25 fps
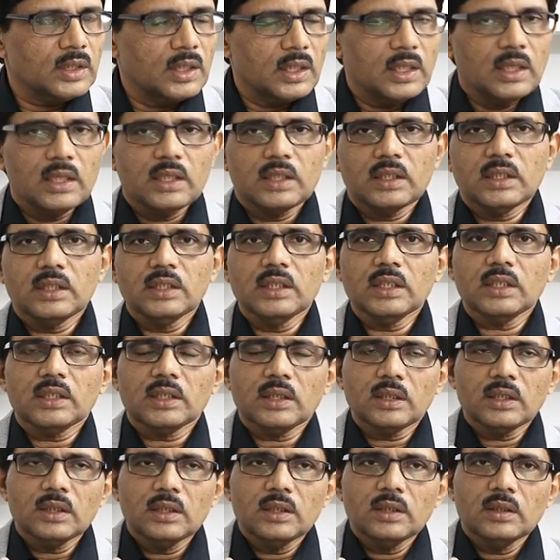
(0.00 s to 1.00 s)

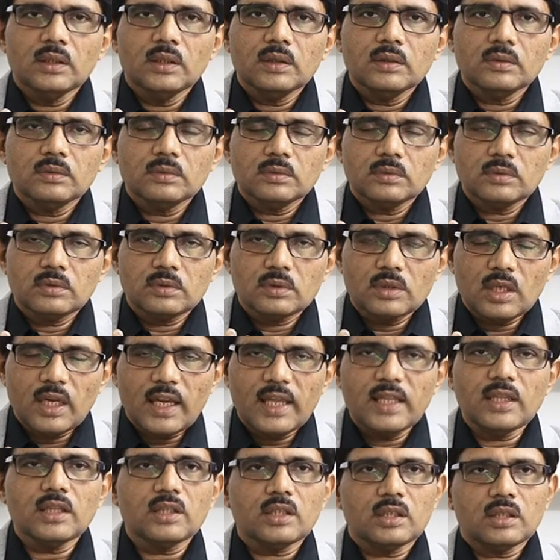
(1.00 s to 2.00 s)
the
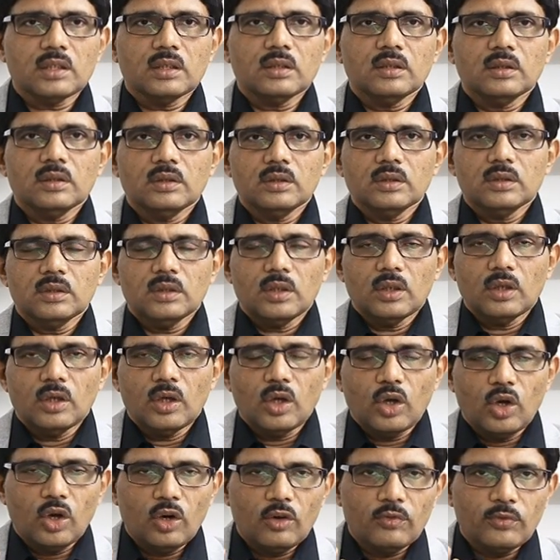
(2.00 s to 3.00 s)
strength
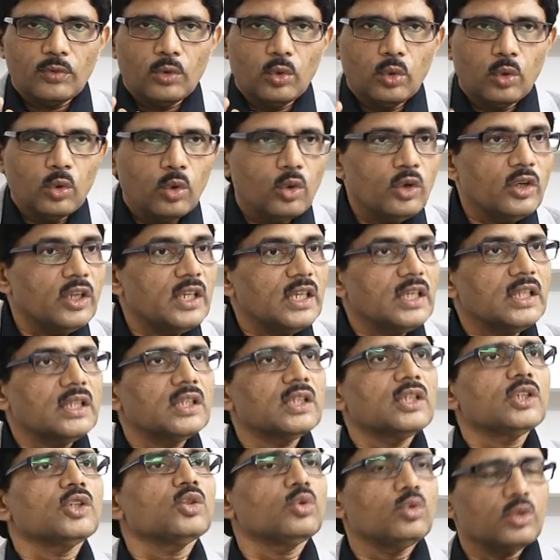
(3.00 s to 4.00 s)
of holding
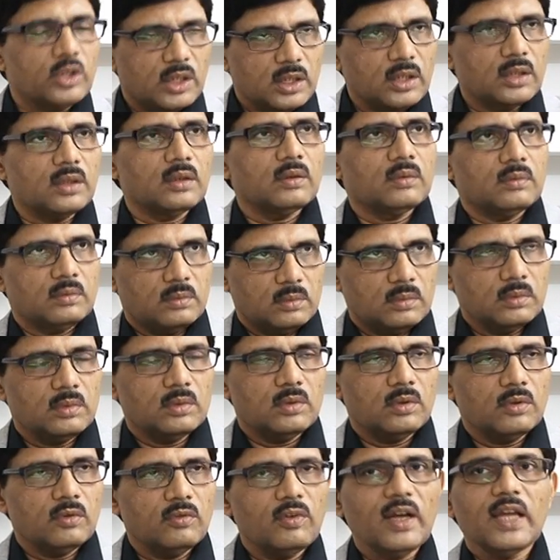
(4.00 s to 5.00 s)
the urine
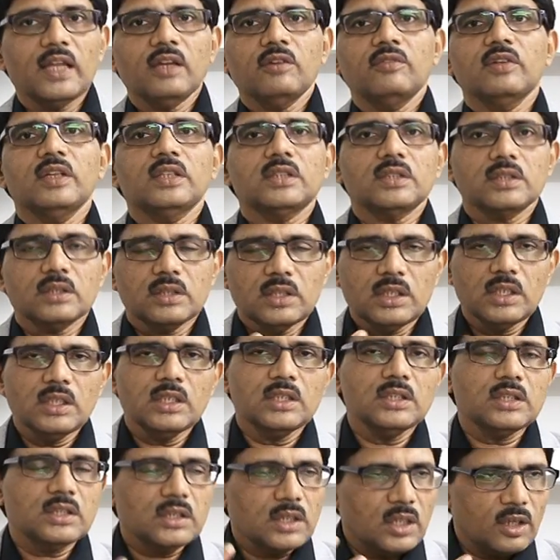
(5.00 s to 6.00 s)
while we
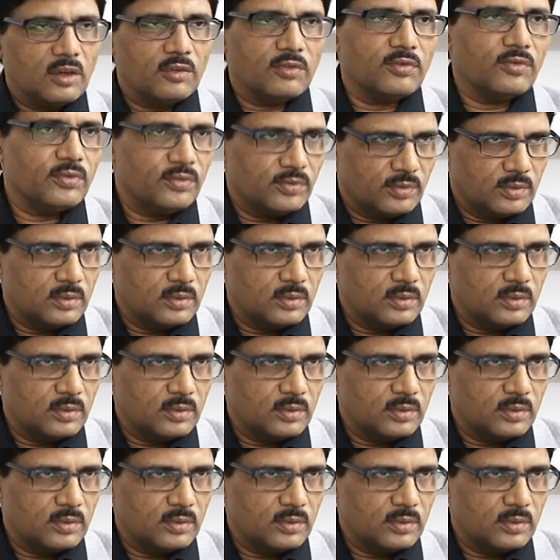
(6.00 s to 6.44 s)
sneeze, cough,